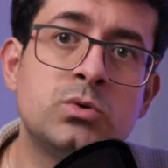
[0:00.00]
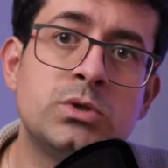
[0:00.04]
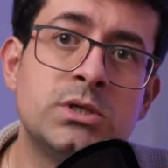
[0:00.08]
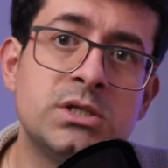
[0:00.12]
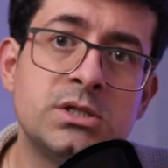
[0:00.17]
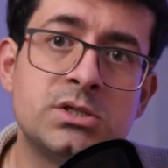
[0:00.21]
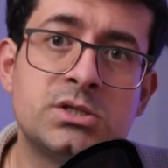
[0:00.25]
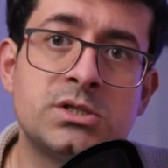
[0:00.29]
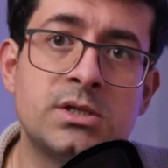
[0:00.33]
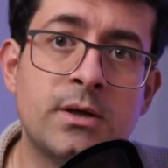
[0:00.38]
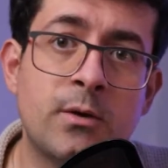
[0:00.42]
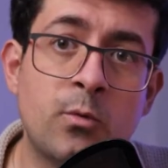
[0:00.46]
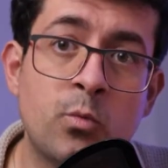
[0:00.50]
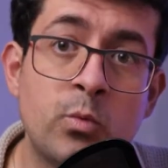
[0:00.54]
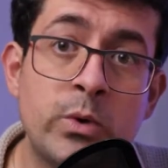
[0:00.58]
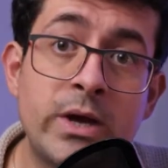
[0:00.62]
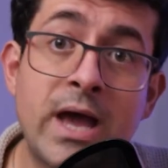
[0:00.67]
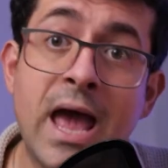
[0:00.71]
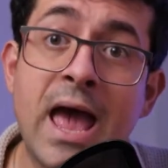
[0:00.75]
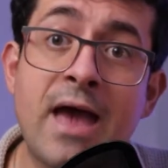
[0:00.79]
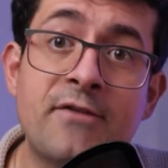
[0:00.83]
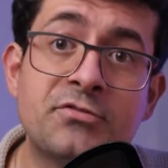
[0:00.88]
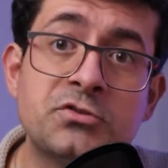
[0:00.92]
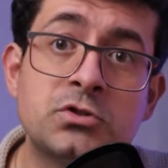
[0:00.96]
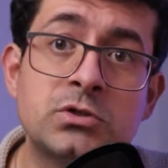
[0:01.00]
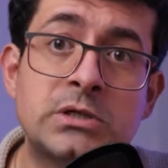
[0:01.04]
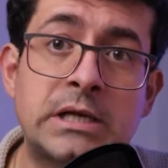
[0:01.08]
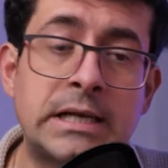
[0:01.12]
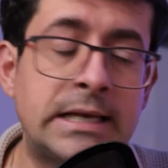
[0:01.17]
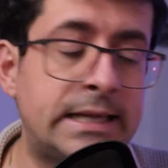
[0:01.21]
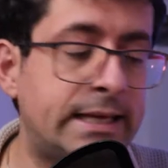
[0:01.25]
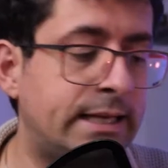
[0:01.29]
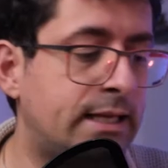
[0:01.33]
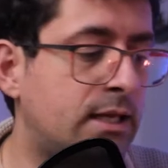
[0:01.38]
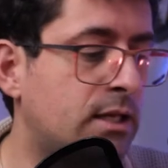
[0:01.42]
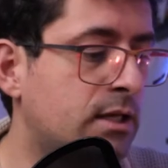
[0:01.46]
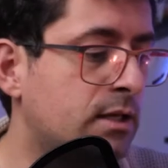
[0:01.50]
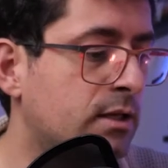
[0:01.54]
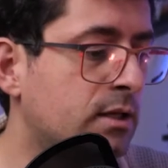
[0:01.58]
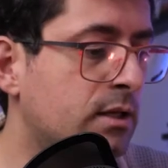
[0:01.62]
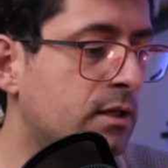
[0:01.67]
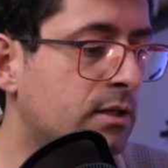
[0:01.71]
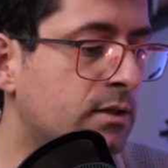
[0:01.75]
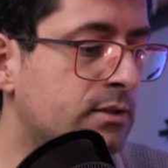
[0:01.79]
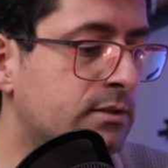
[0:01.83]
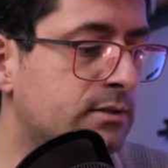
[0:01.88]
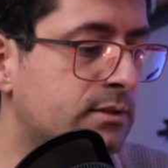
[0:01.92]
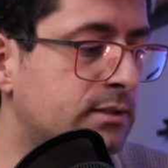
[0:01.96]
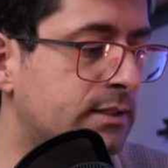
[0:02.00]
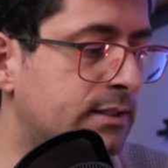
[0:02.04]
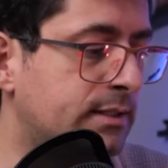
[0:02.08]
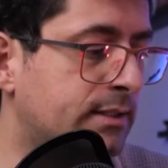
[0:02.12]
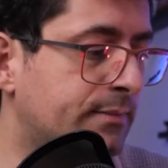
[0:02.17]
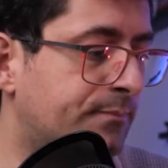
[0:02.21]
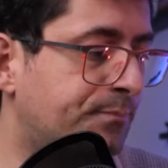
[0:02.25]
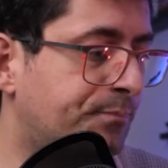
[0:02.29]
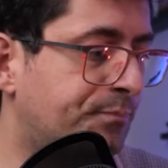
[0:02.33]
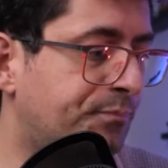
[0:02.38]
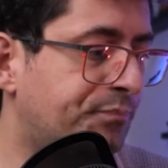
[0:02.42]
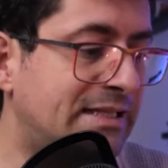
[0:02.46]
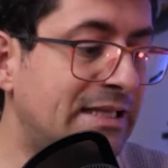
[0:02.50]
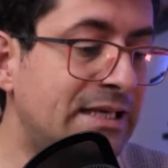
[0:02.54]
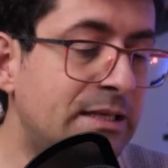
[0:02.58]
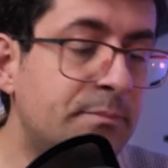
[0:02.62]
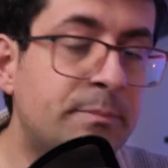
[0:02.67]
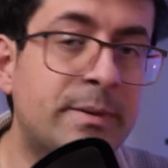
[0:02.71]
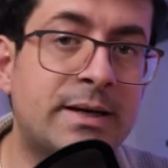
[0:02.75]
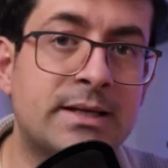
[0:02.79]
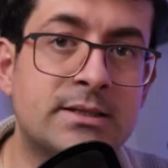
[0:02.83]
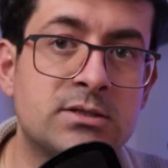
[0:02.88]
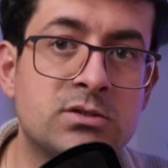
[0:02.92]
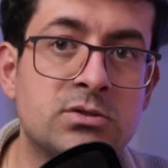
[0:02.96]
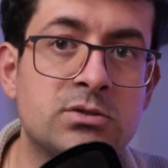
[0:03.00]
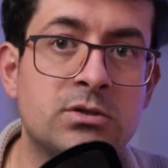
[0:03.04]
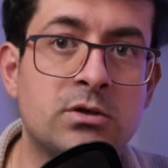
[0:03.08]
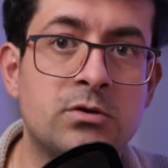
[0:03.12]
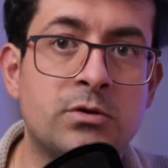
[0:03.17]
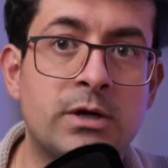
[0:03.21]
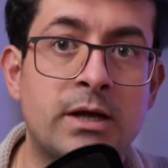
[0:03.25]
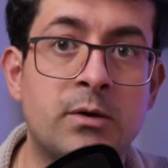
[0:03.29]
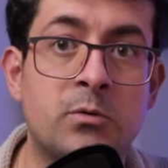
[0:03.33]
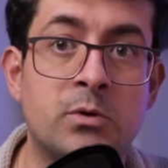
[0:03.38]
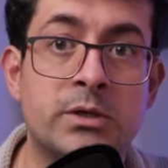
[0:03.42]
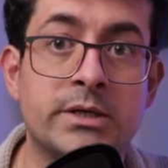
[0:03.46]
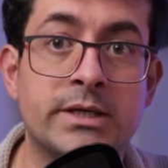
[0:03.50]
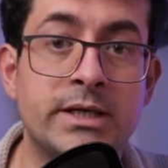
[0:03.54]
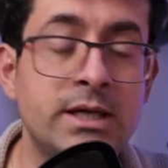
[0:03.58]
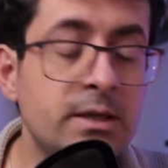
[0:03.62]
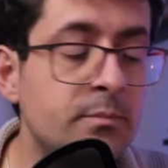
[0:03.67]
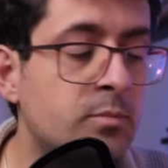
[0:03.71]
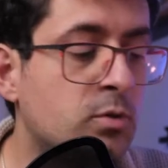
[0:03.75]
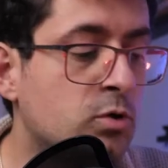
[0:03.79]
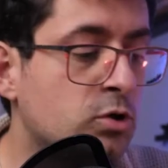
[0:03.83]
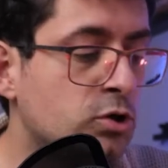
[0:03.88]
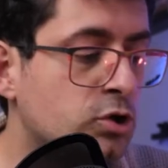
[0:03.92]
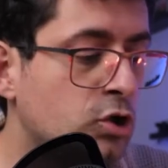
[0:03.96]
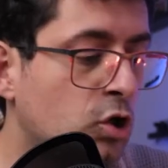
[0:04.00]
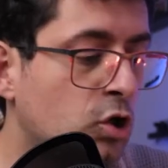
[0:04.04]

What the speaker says: is we have to click the T button on our keyboard,